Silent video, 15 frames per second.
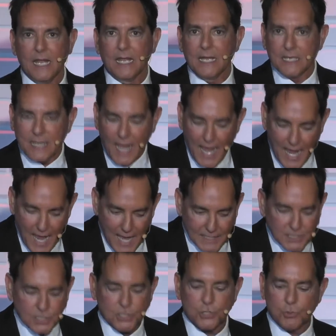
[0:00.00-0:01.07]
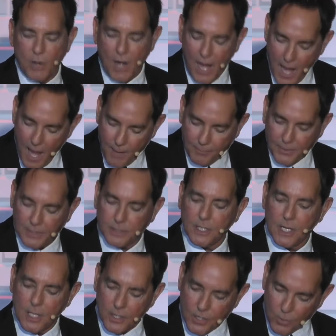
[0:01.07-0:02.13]
it has to happen
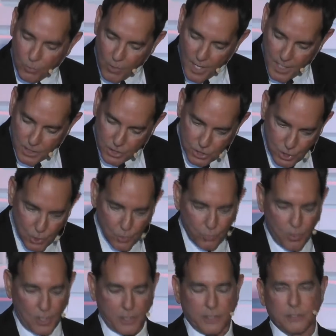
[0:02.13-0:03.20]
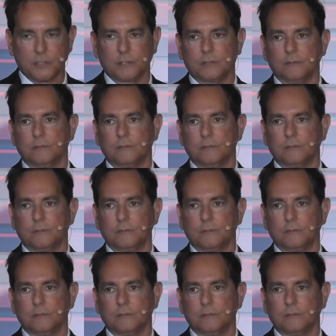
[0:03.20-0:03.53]
the way you want it to.